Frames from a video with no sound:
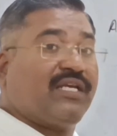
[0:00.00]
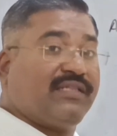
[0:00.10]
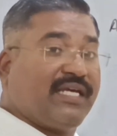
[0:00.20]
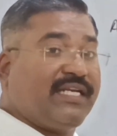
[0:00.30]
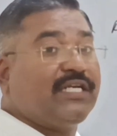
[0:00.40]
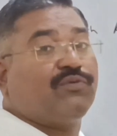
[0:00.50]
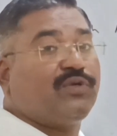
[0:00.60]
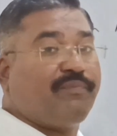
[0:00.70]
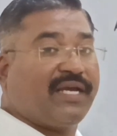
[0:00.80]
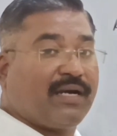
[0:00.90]
then it
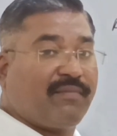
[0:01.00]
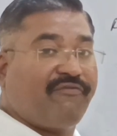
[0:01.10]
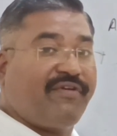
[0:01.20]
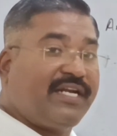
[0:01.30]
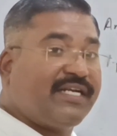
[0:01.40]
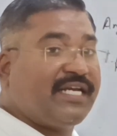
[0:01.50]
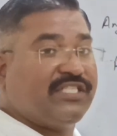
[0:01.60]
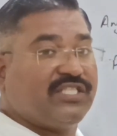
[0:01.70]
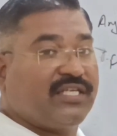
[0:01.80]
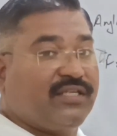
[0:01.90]
would become a very
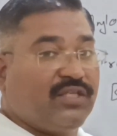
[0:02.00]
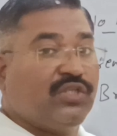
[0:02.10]
danger